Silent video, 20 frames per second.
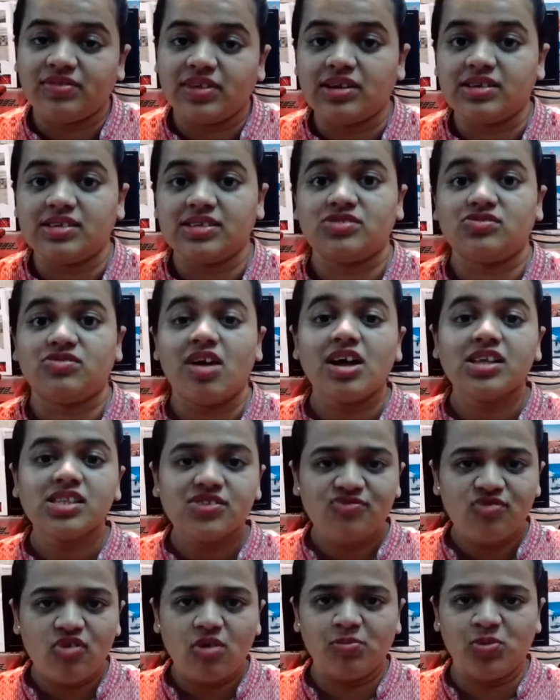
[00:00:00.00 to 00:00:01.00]
that is,
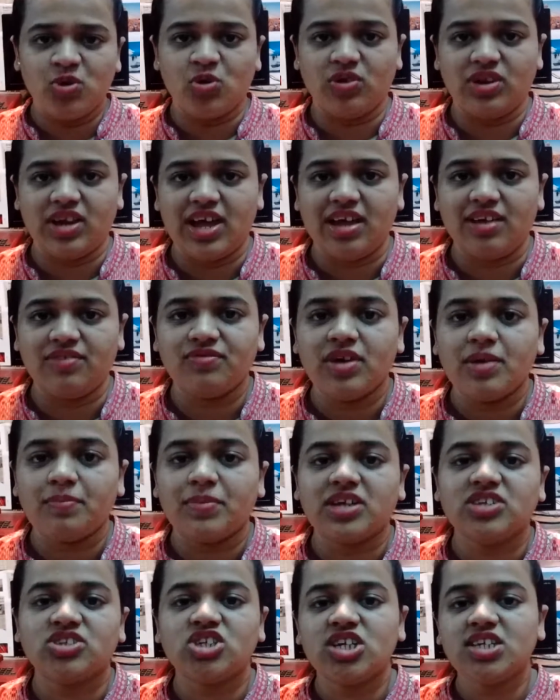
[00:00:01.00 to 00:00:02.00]
transform your life
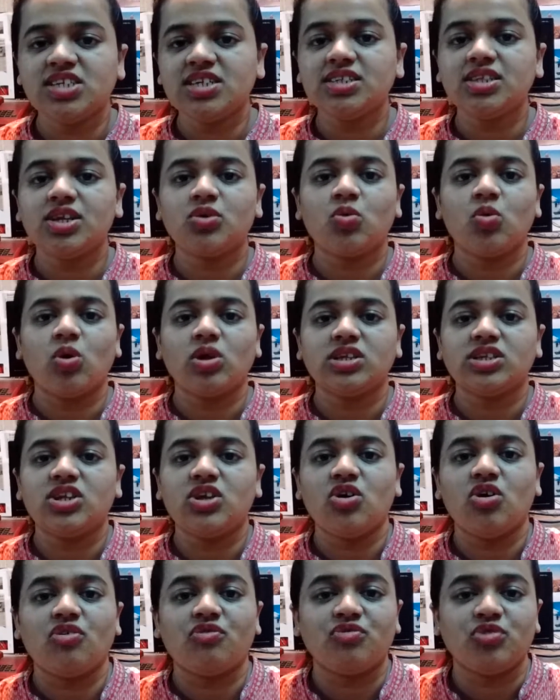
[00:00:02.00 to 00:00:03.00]
by changing the
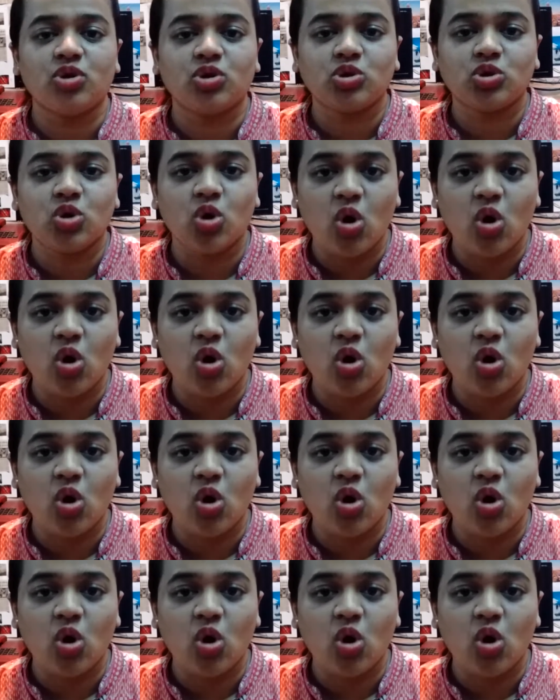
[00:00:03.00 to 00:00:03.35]
quality of your